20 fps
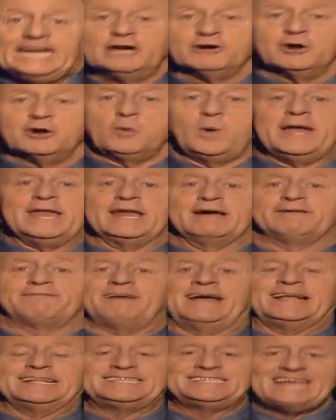You're a winner,
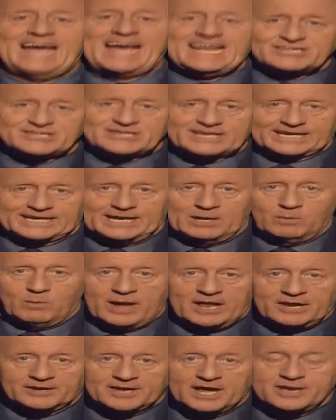fantastically
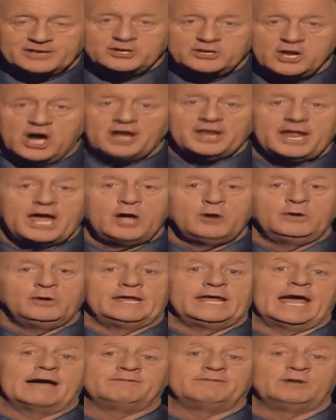well done. Not
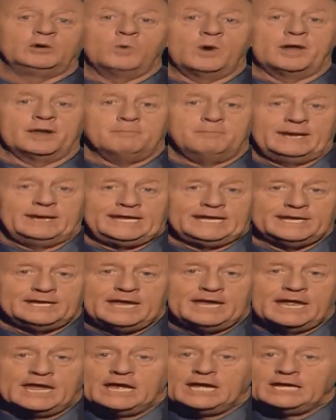only have you won a million,
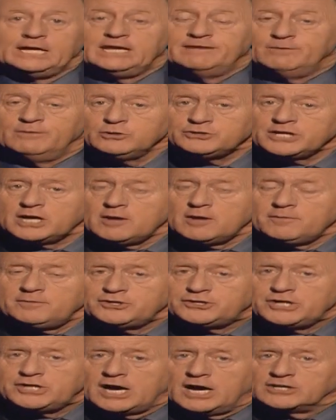you've also got the
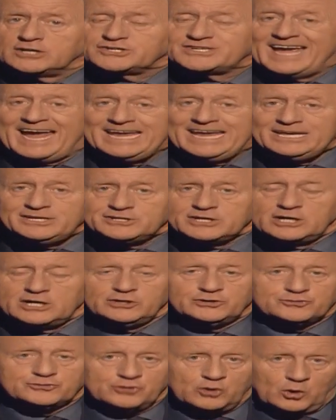chance to enter a
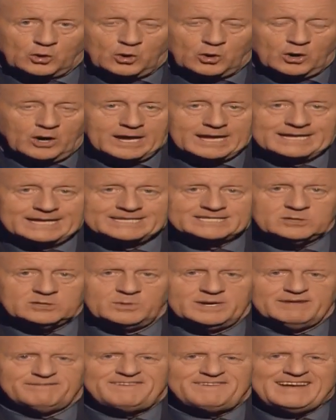draw to
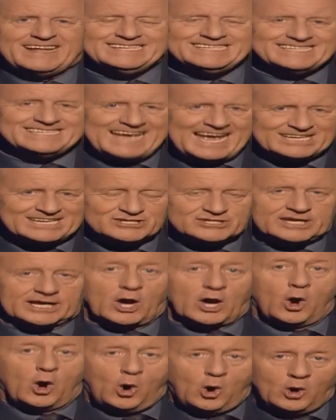win a fantastic
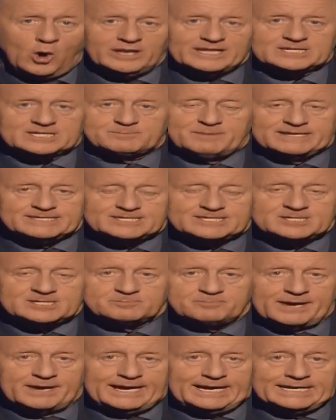all
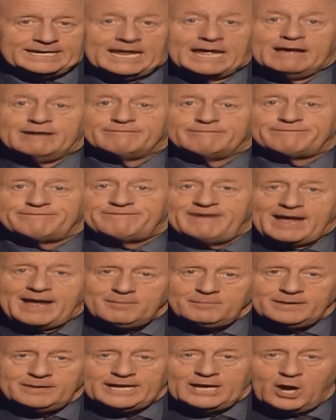expenses paid
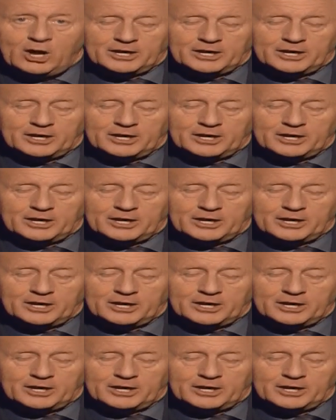family